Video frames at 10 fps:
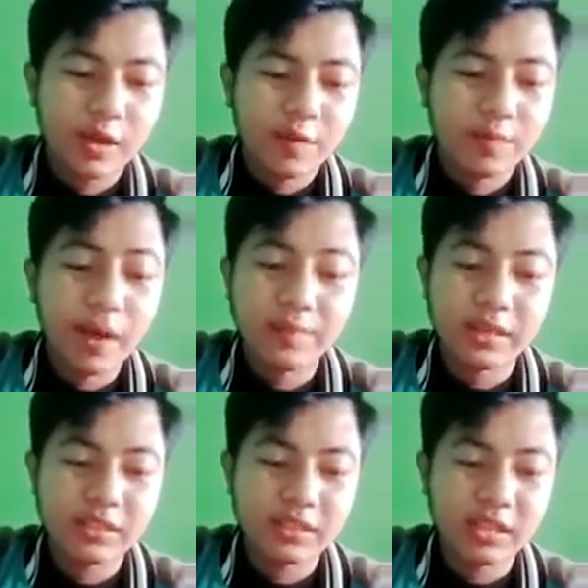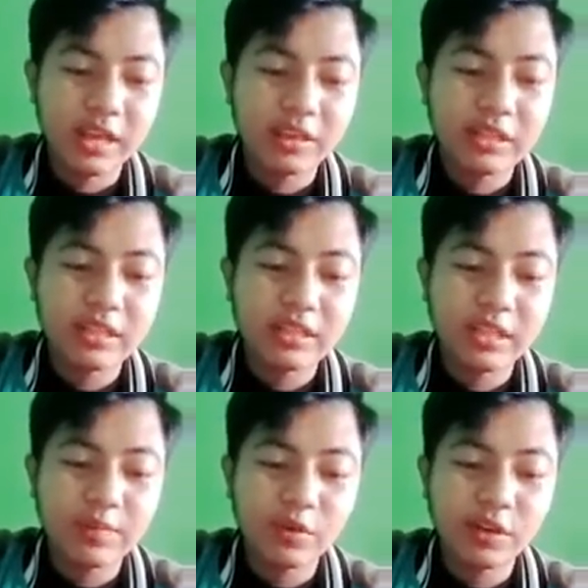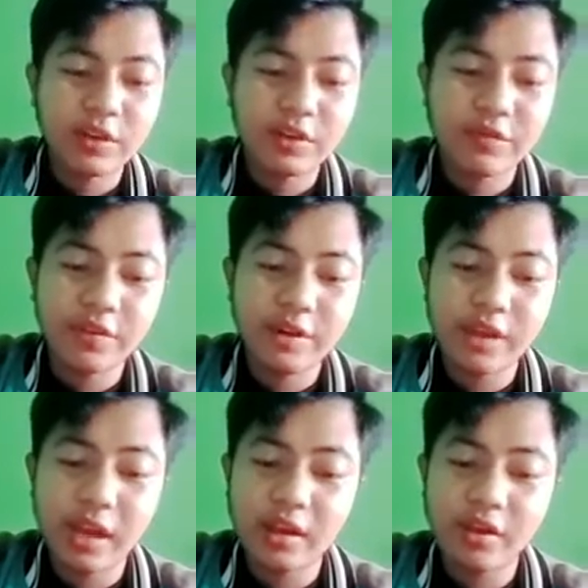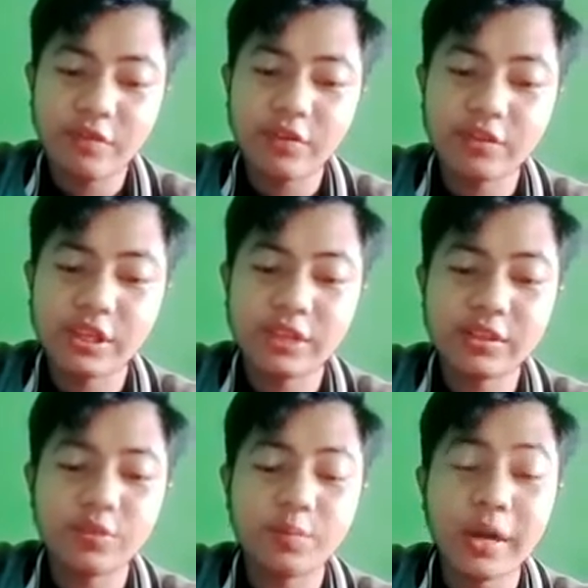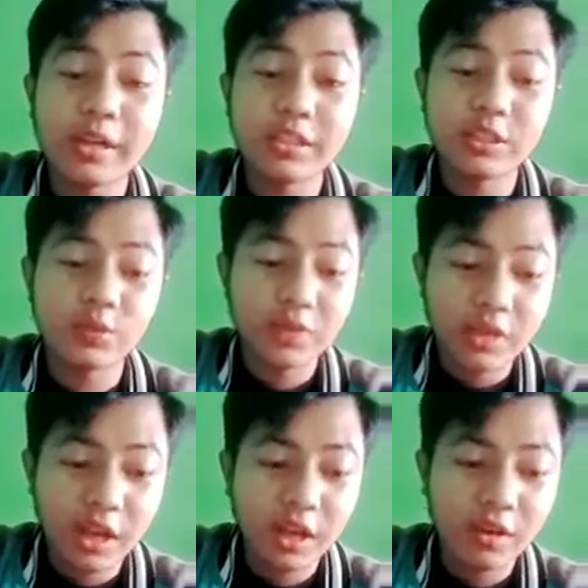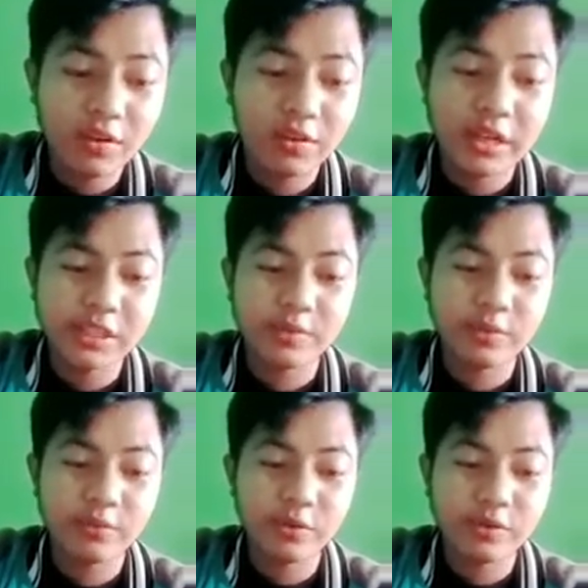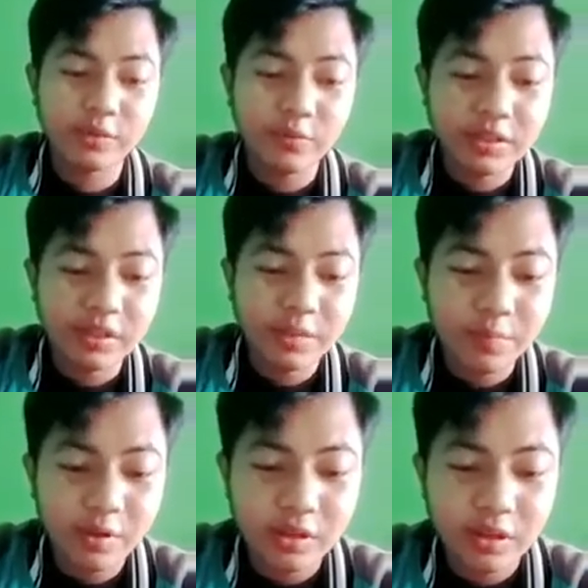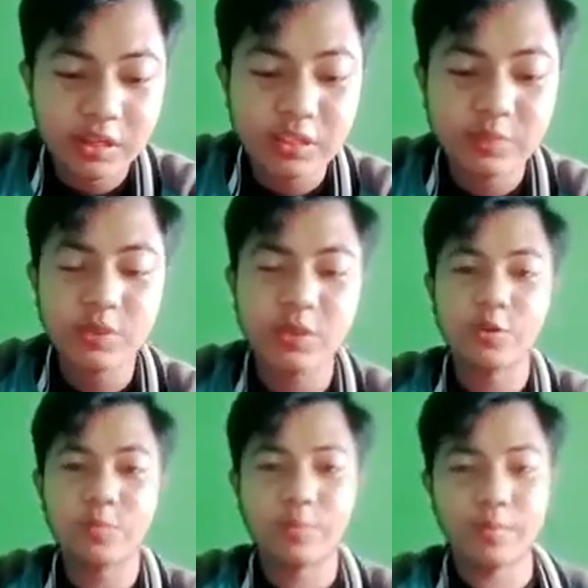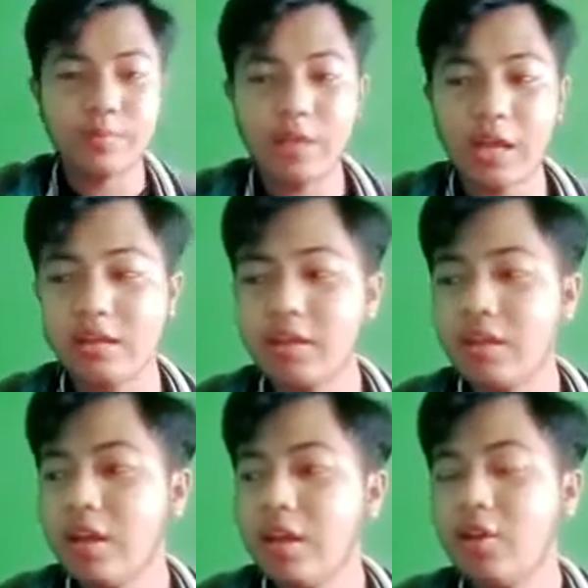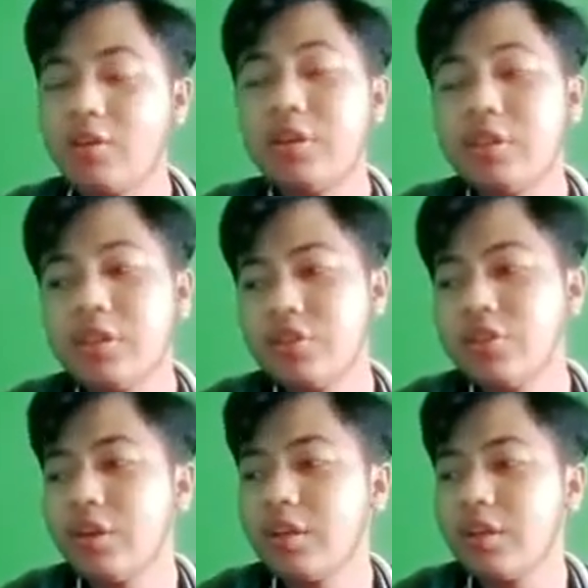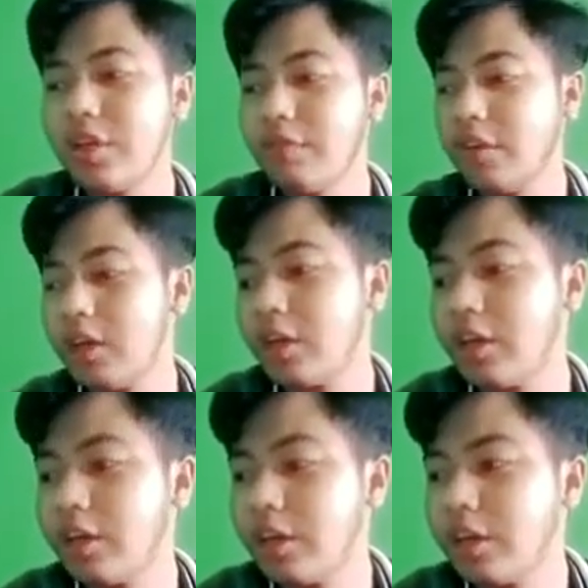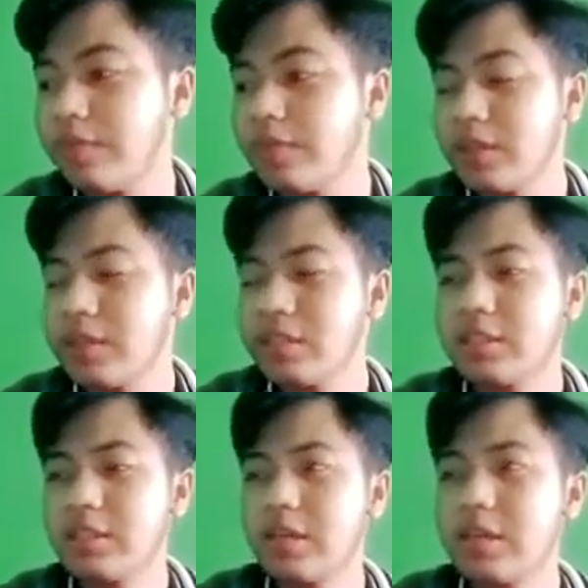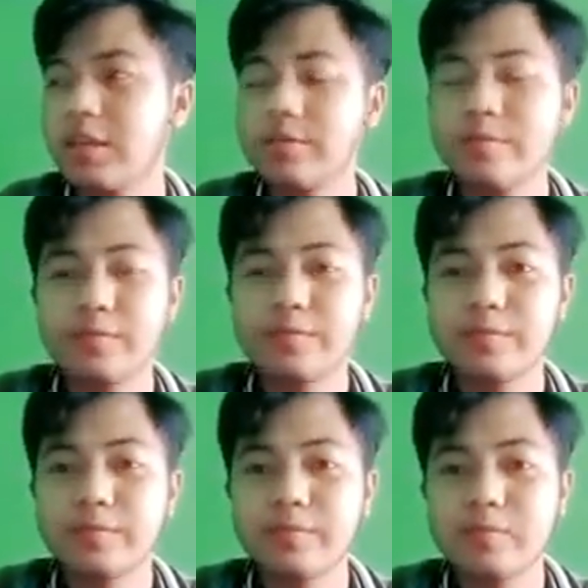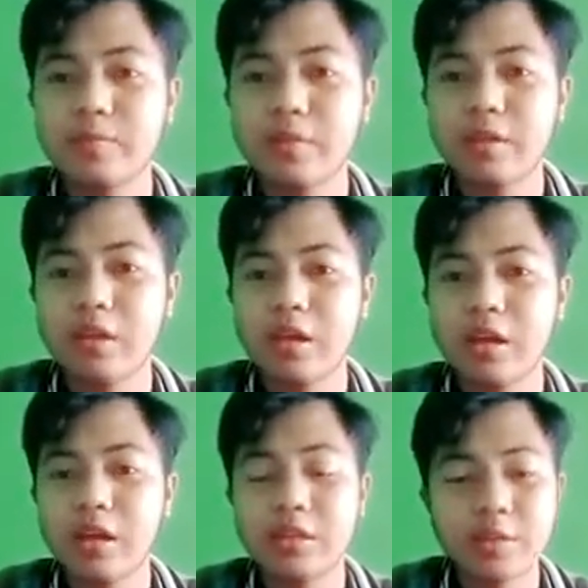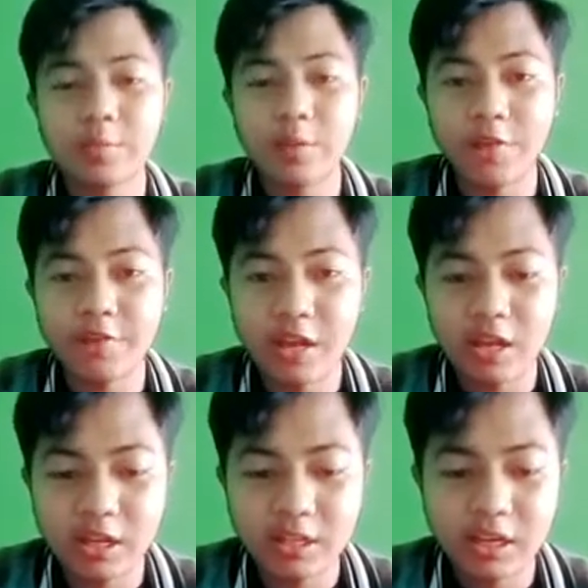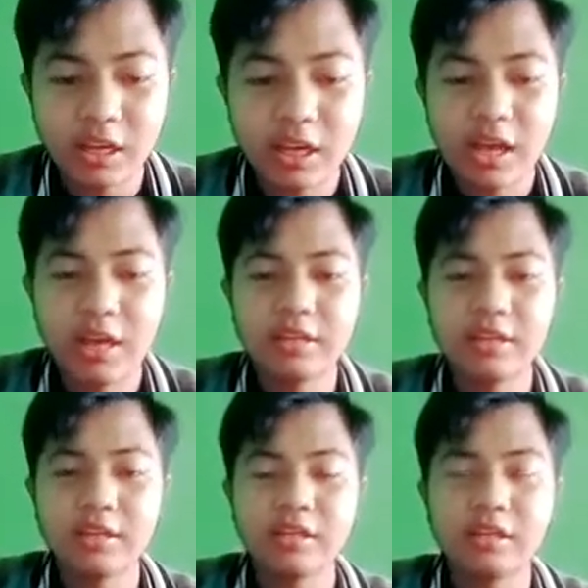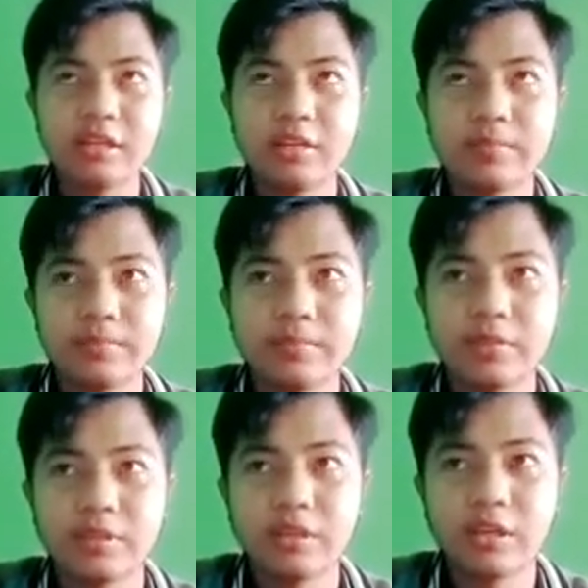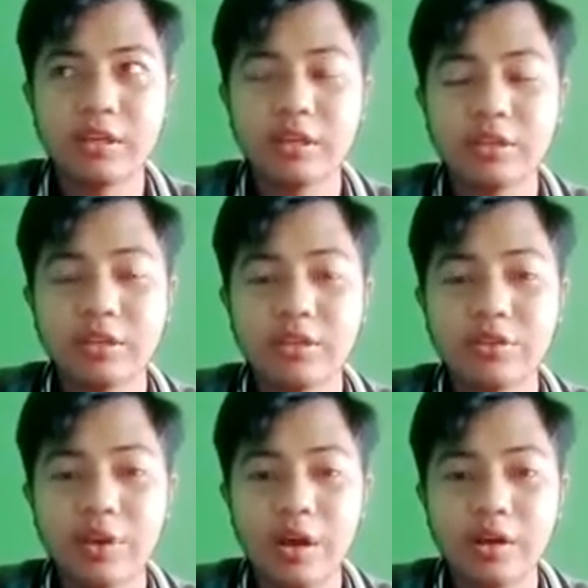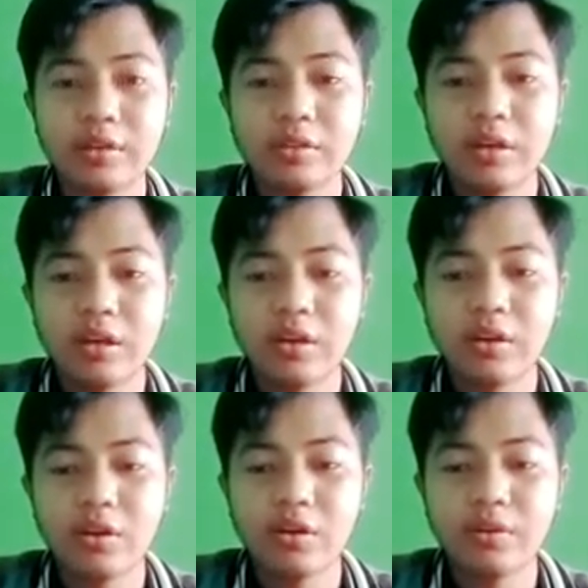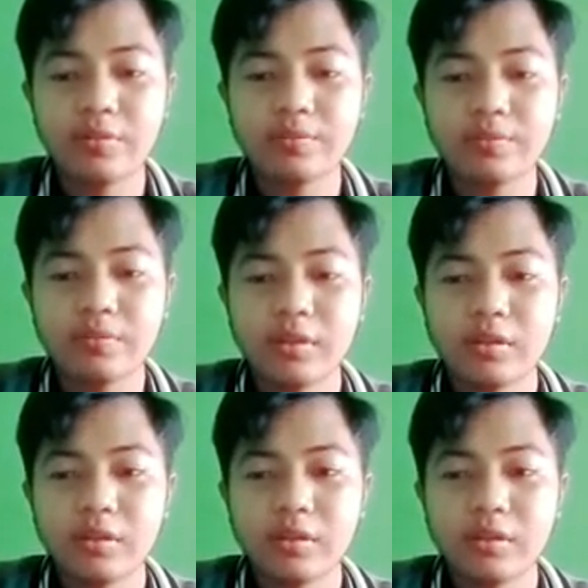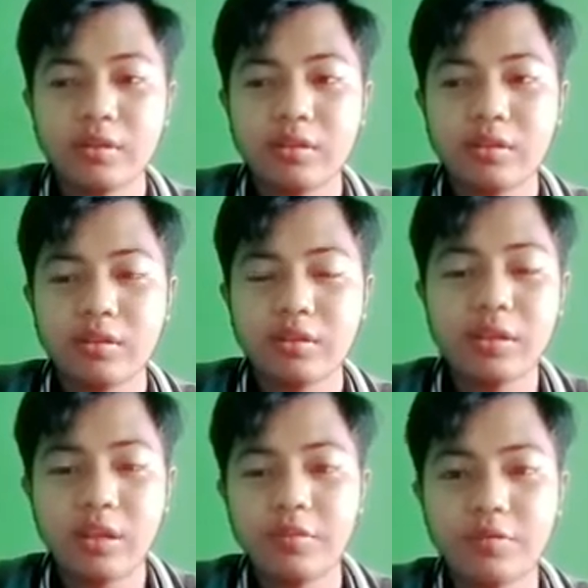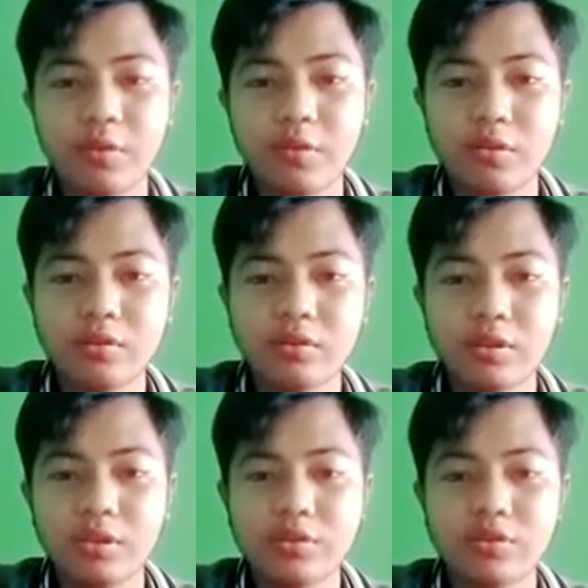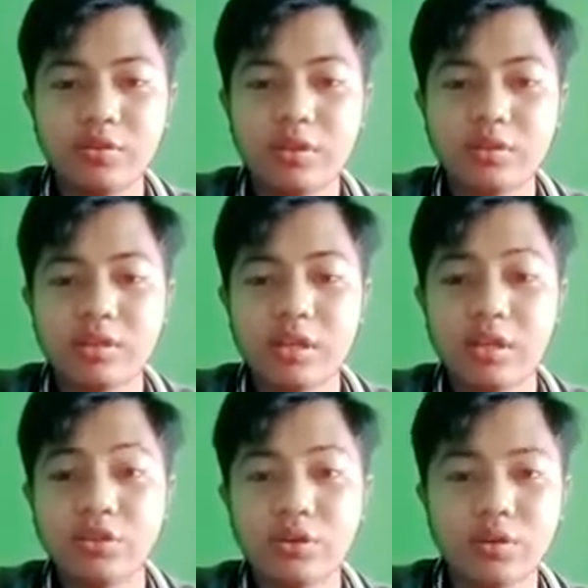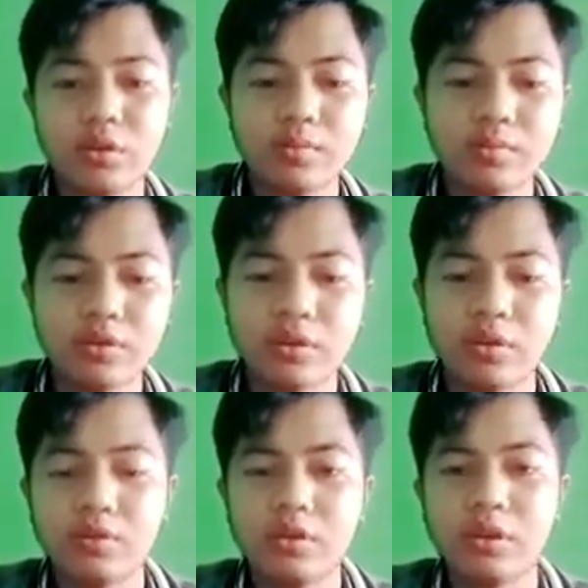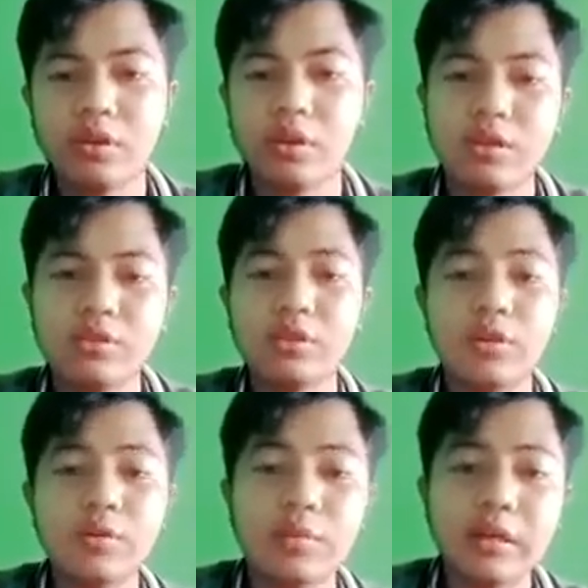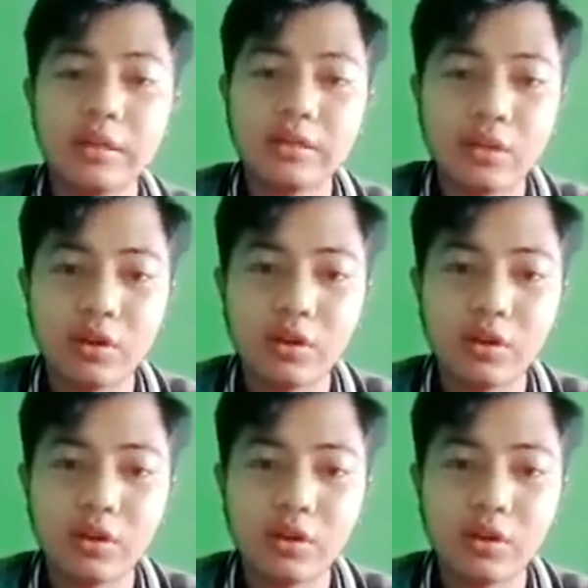Puppets can easily model different dialogue for children to practice with their classmate or with a partner in small group. Maybe that, or the teacher give the some example of dialogue, and then the teacher um, the give the students each group, so the each group must